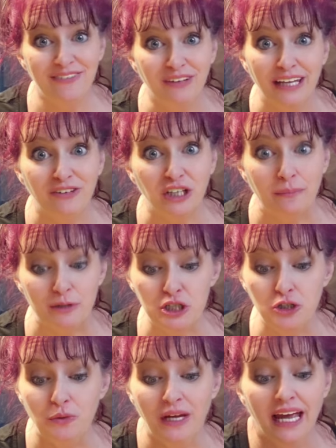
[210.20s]
flavor number
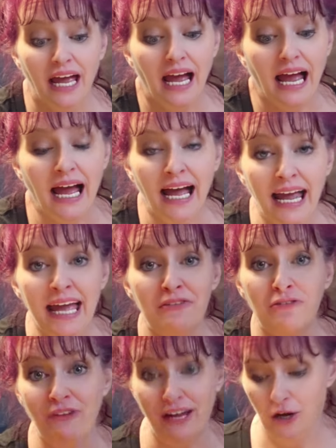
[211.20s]
2. I
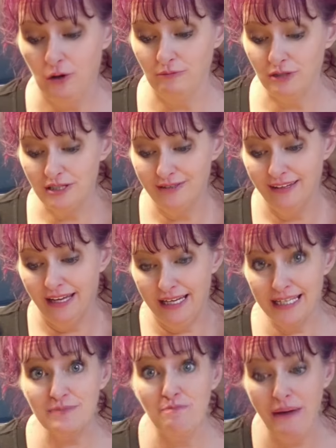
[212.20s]
have found
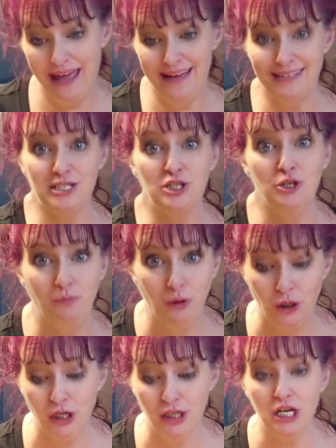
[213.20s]
it is best to
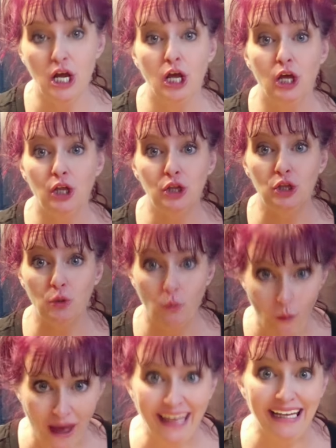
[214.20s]
put the
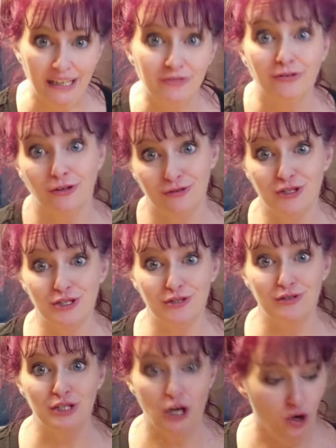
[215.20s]
wet in
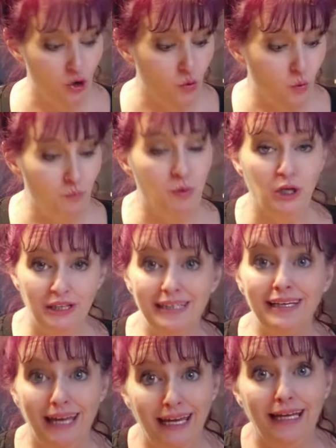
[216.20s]
first. So put
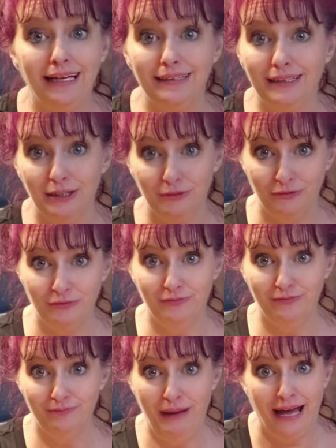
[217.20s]
the can of
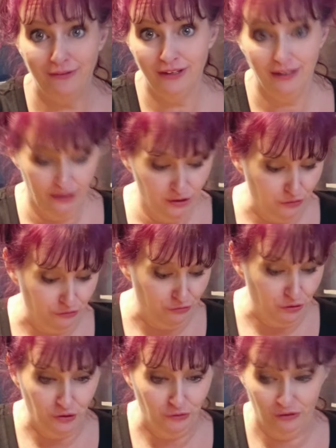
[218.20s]
pie filling or
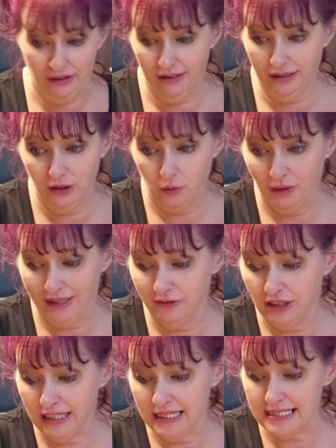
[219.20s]
fruit filling or
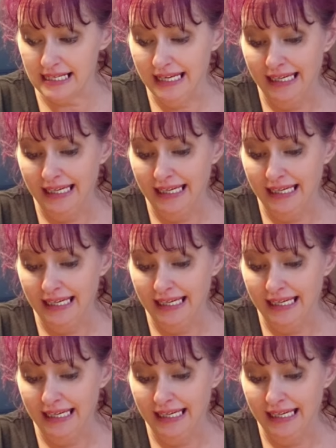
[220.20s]
whatever it is